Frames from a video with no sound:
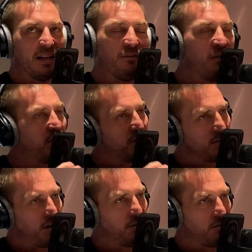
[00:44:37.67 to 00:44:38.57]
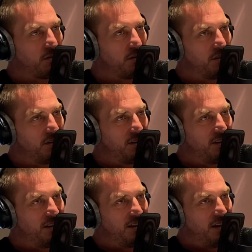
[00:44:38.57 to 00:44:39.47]
very subtle.
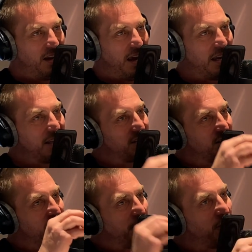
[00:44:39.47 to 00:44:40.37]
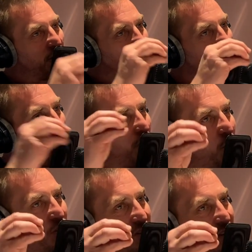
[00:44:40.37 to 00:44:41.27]
And it's different from one
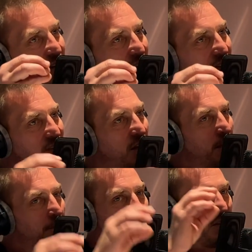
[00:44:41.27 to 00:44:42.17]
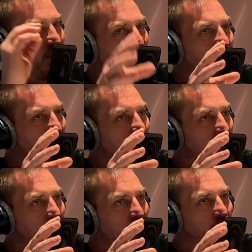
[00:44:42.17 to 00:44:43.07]
horse to the next. A
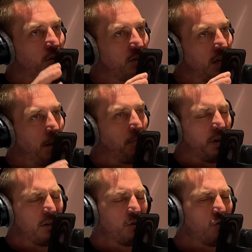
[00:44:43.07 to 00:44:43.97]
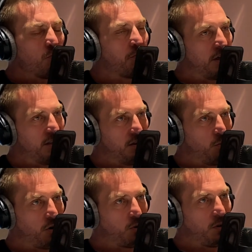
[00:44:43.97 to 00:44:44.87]
stallion, for example, is super easy to
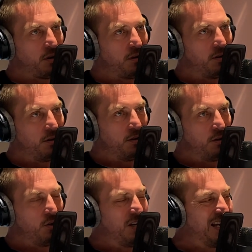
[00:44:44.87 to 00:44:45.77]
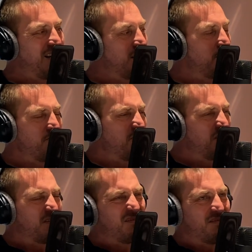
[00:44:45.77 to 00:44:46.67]
work with.
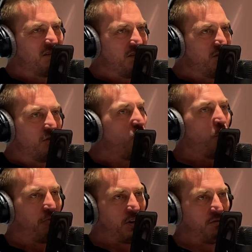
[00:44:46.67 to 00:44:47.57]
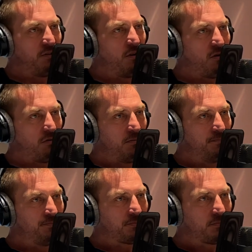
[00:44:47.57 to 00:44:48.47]
There's no pressure at all.
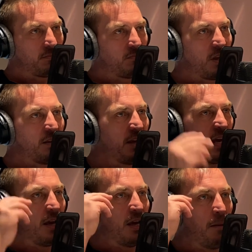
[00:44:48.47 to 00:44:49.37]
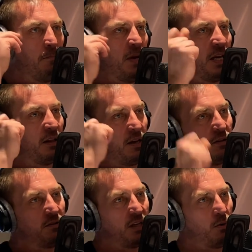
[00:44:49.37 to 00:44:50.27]
They immediately
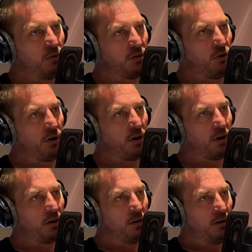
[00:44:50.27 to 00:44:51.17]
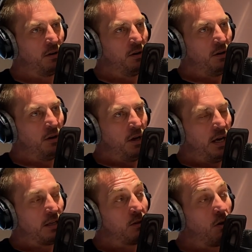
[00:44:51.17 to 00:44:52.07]
understand what's going on.
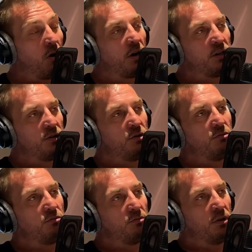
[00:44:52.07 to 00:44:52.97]
As long as you